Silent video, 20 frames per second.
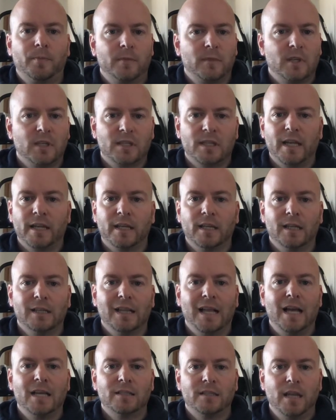Just like in
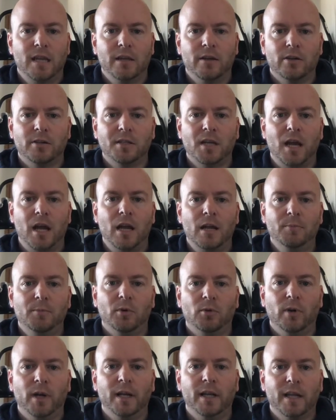class, take your time,
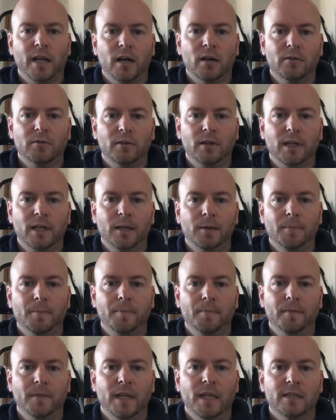read carefully.
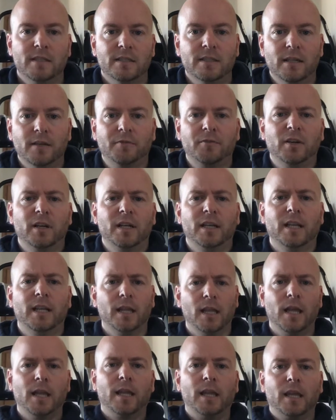It's different,
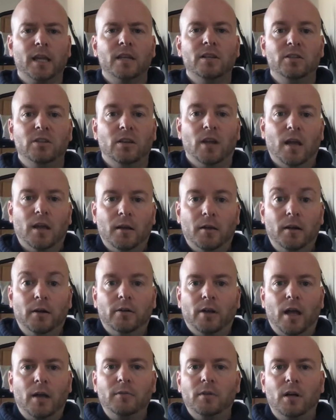again, because I don't
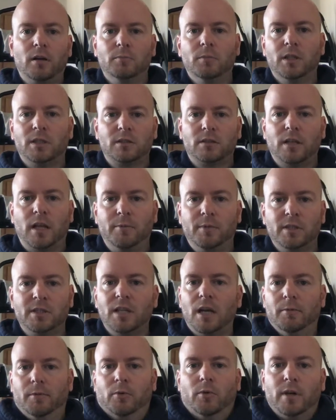know how much
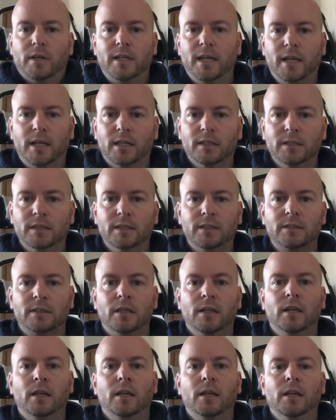time you want to take on this,
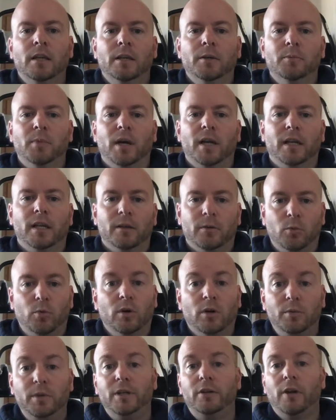but it
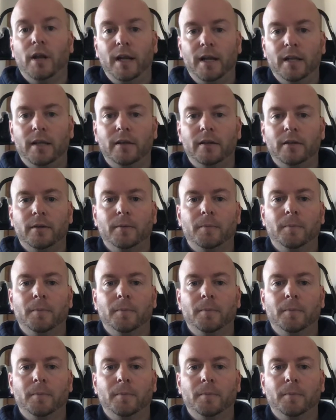will be graded.